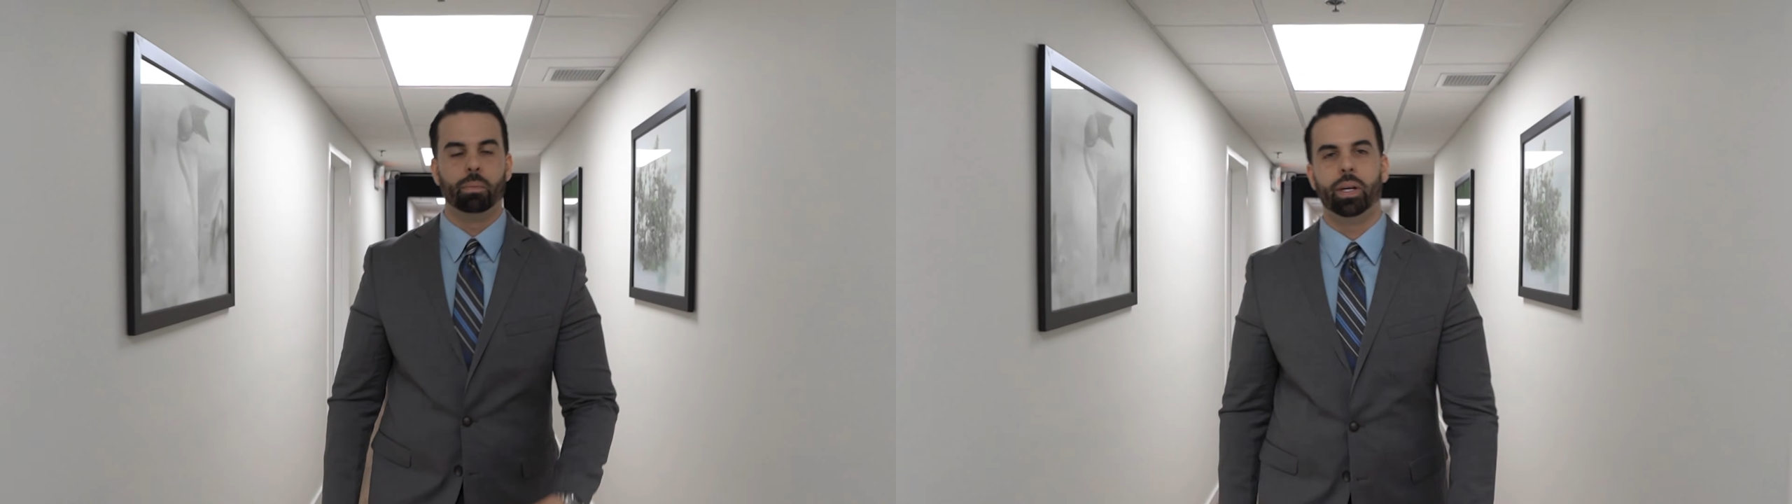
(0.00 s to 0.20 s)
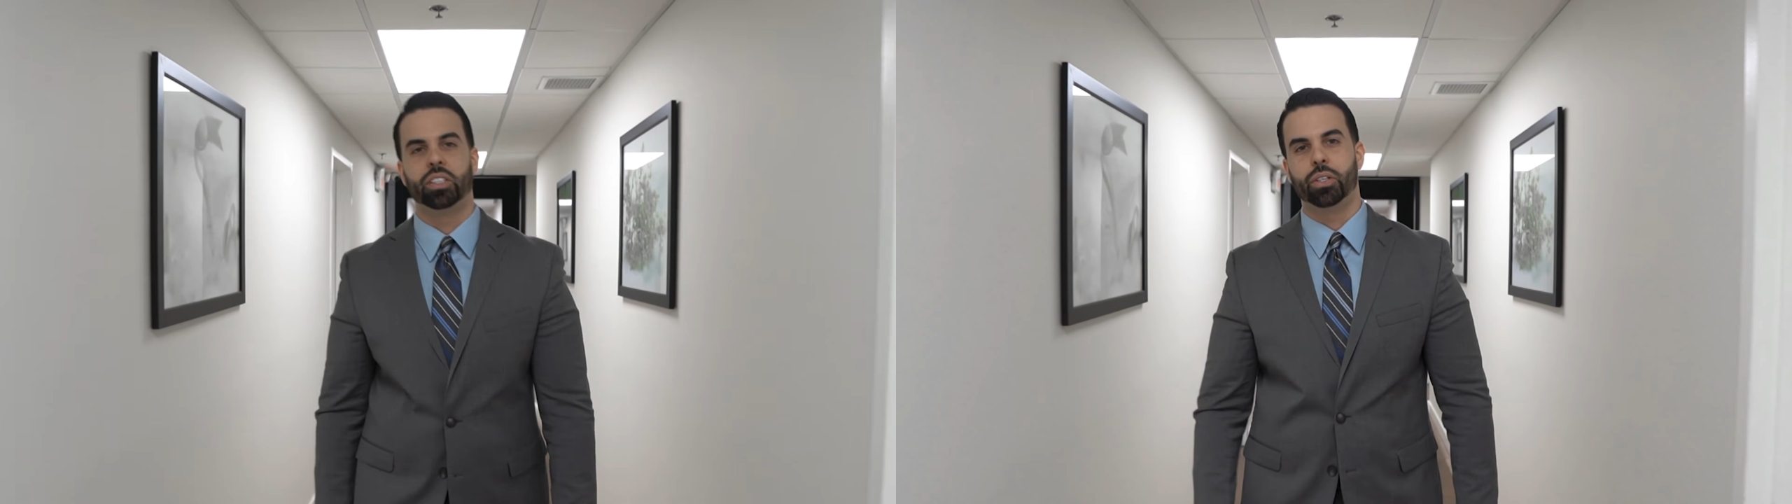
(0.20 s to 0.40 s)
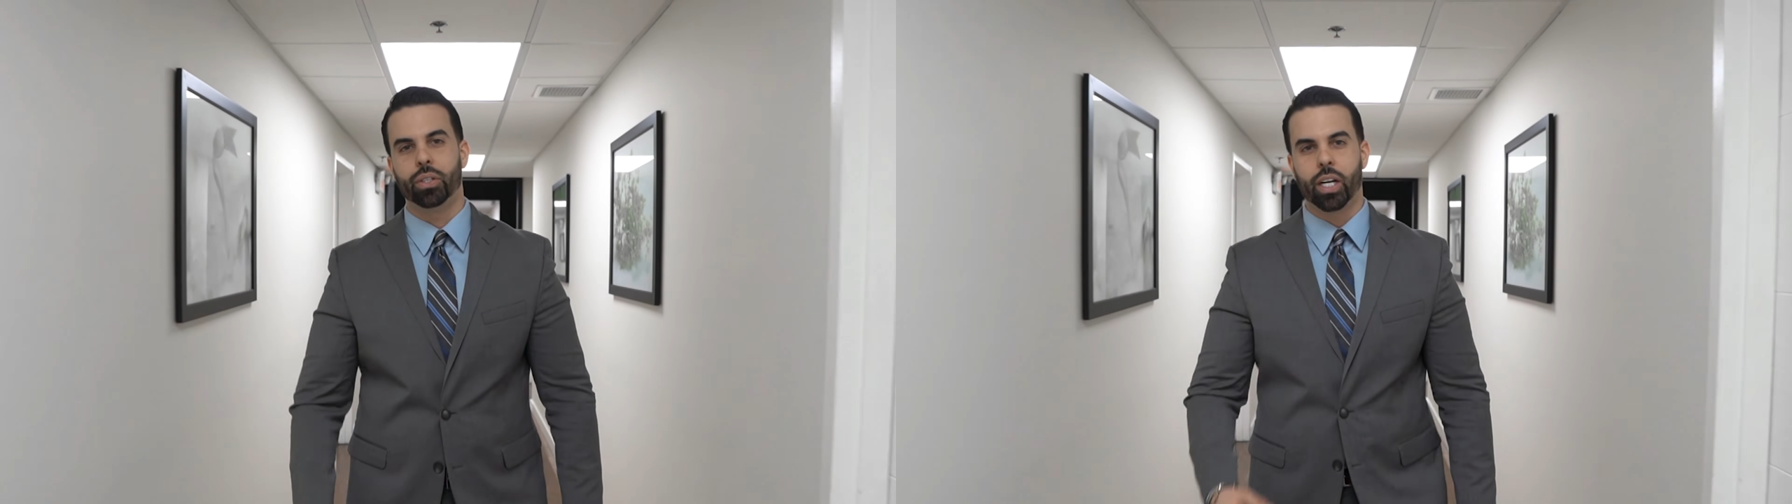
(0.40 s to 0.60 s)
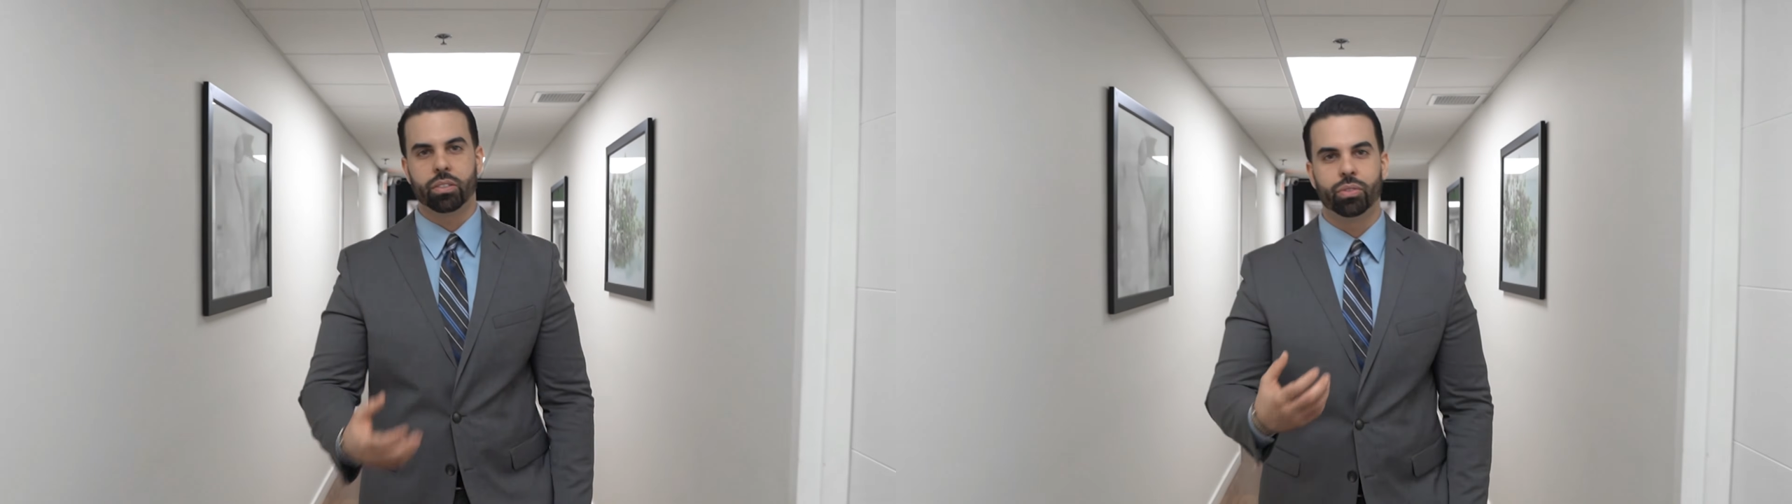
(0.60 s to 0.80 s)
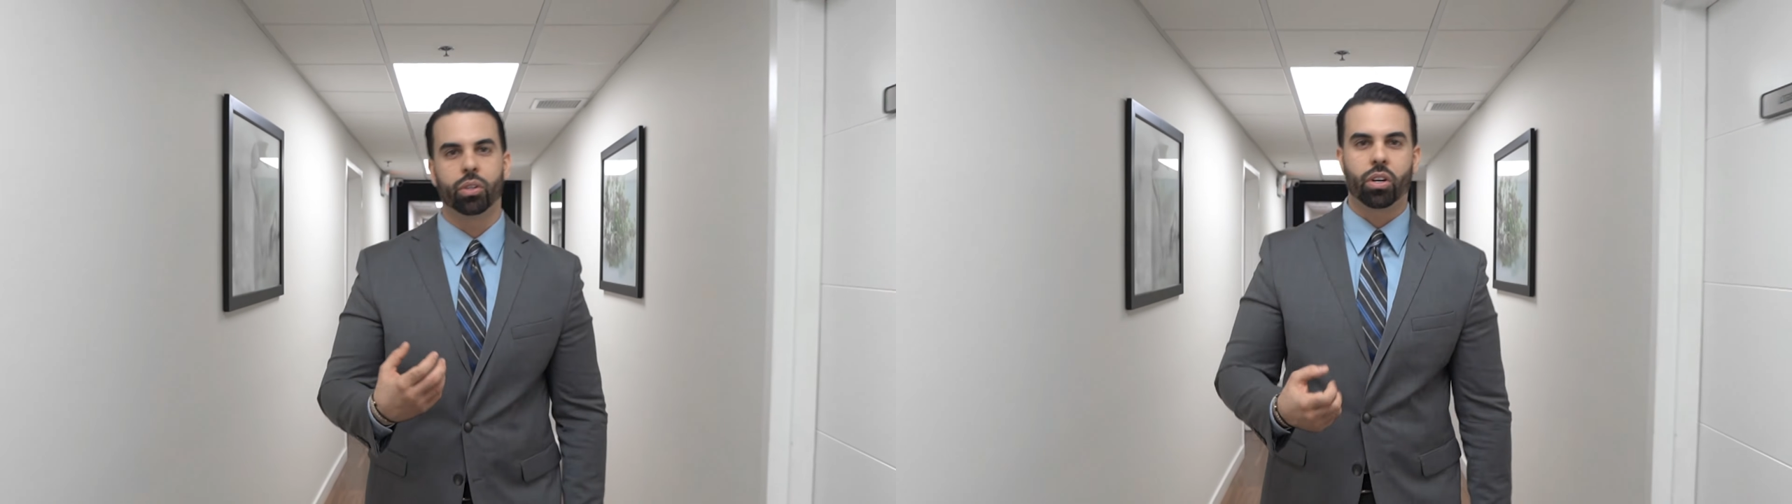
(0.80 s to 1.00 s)
Make sure you
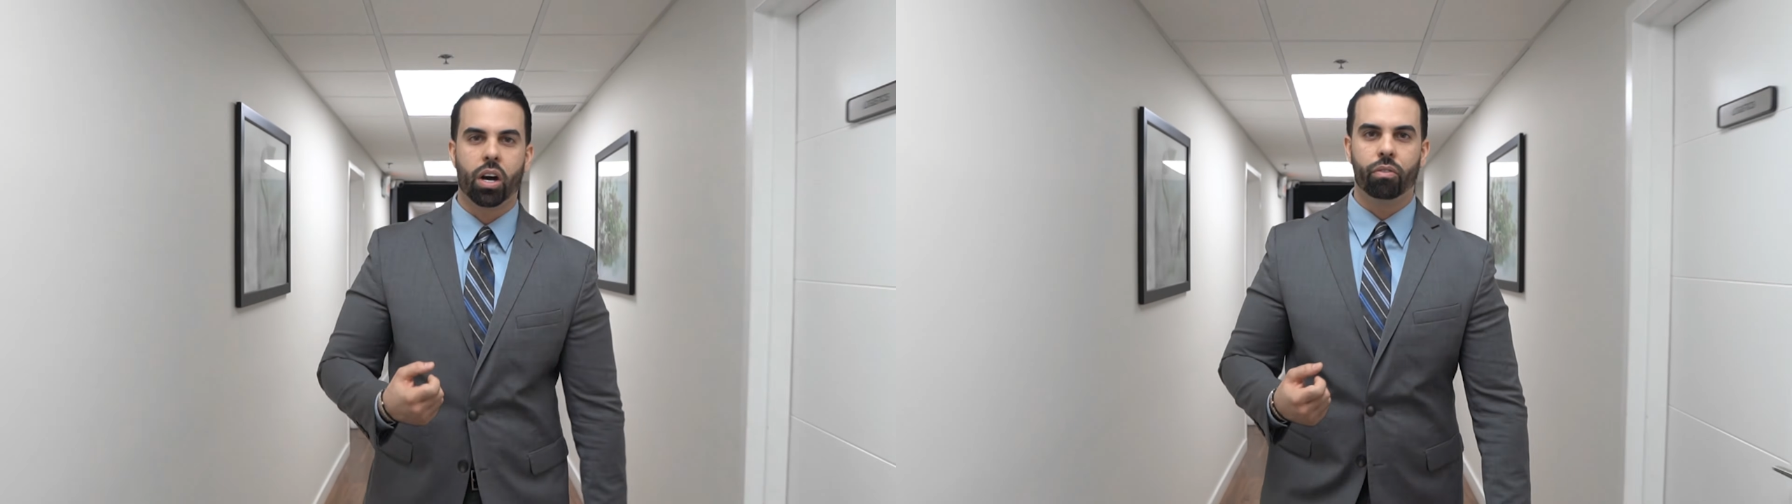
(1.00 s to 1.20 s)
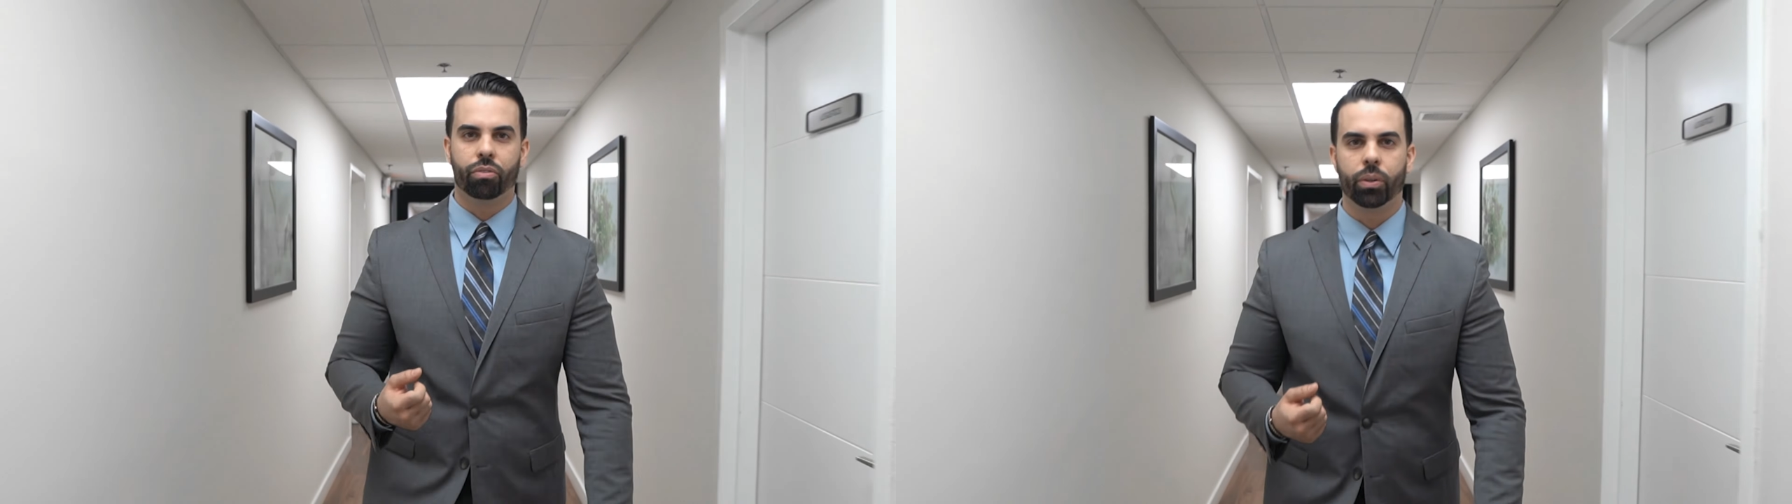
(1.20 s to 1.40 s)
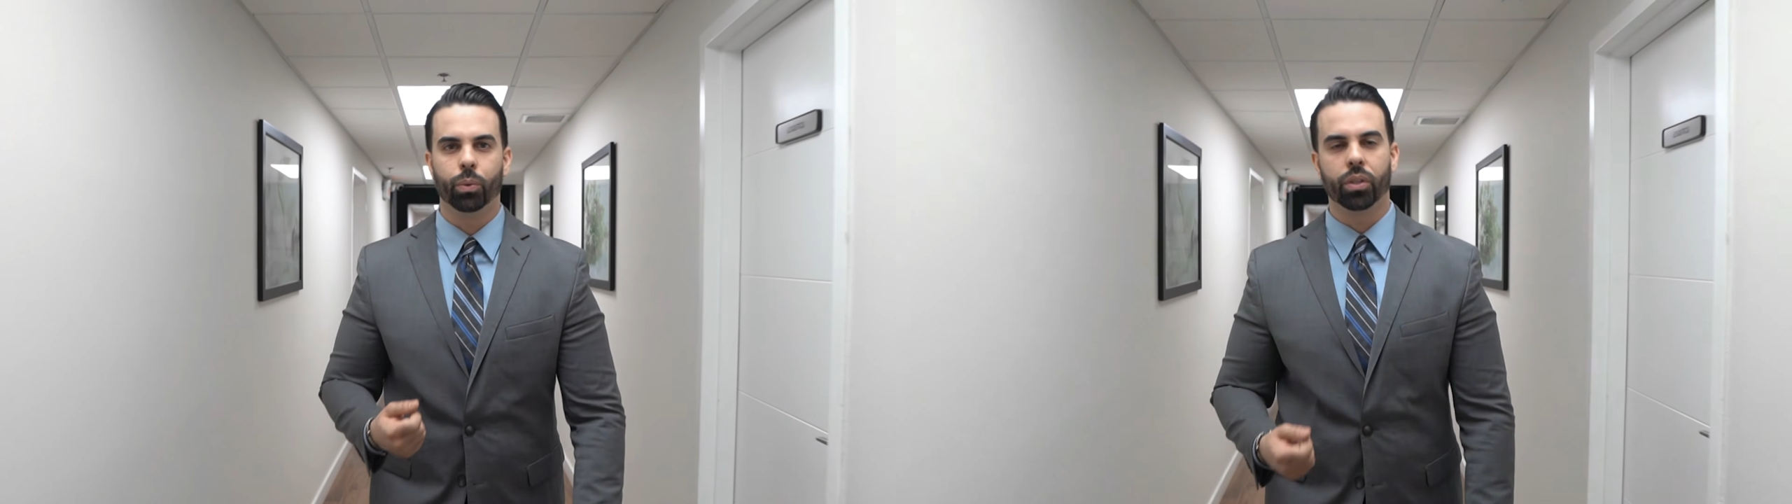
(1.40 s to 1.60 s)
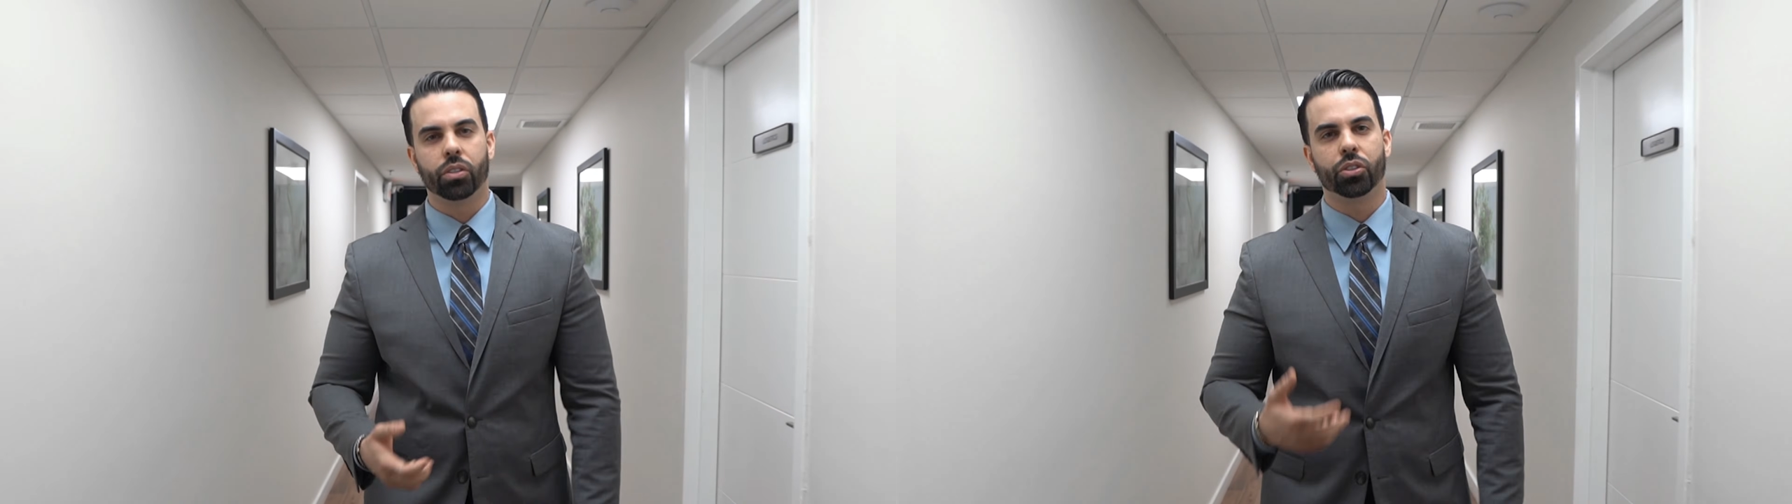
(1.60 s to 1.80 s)
guys feel confident with our